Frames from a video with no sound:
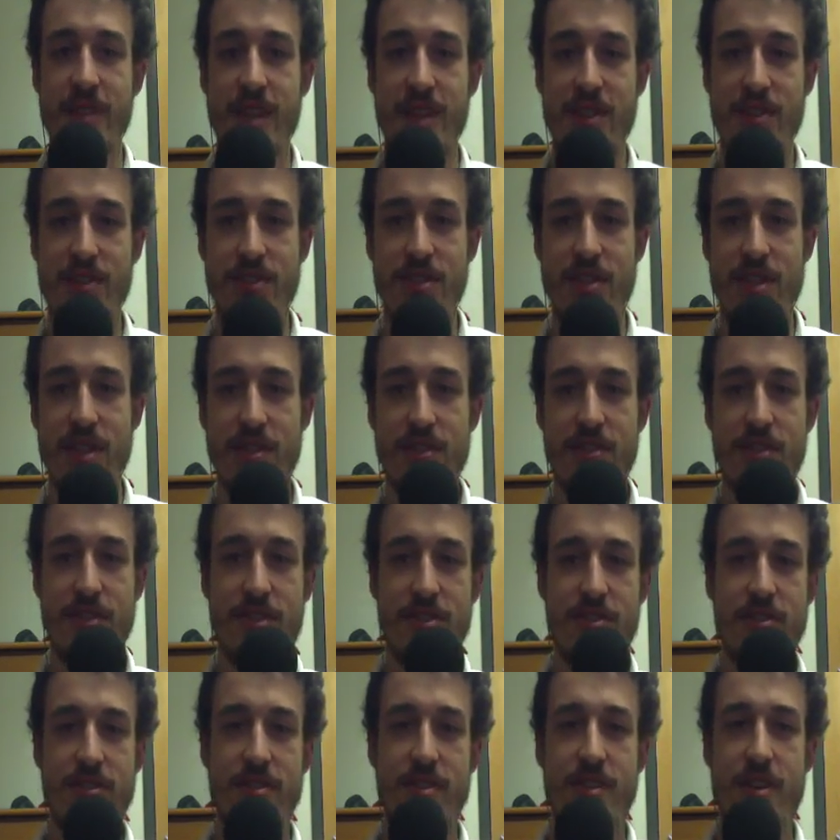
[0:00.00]

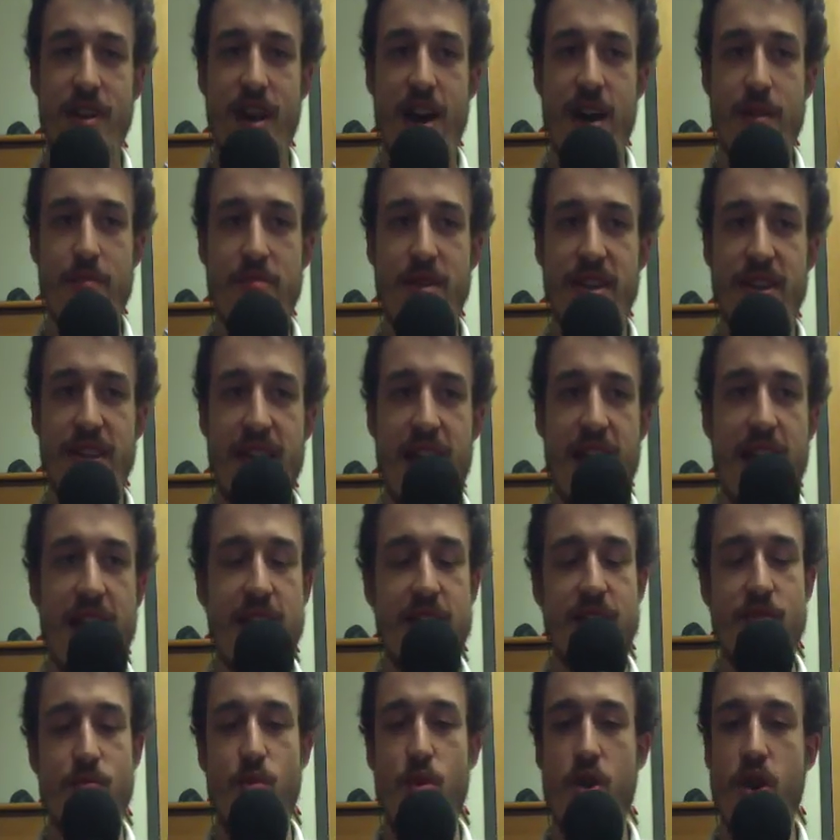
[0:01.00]
since I
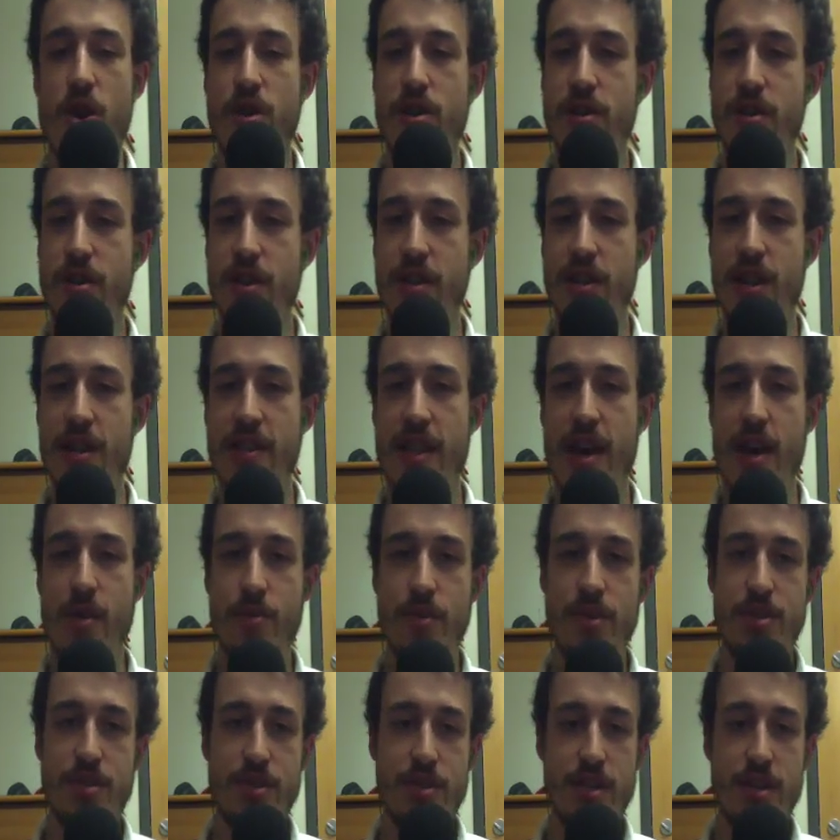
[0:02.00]
began work on it, and that
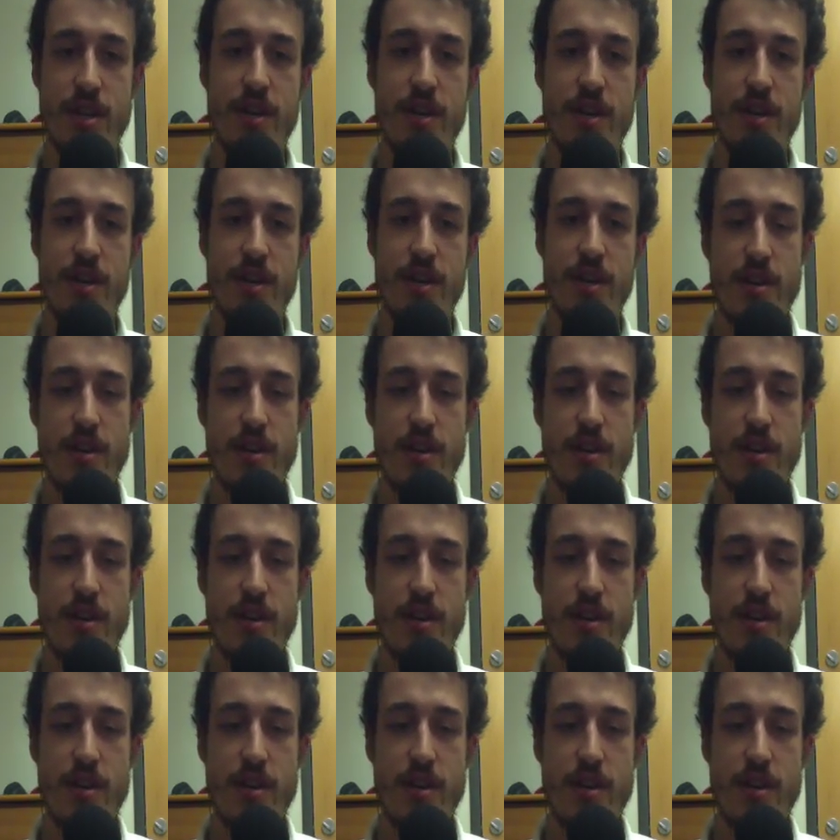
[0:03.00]
was uh,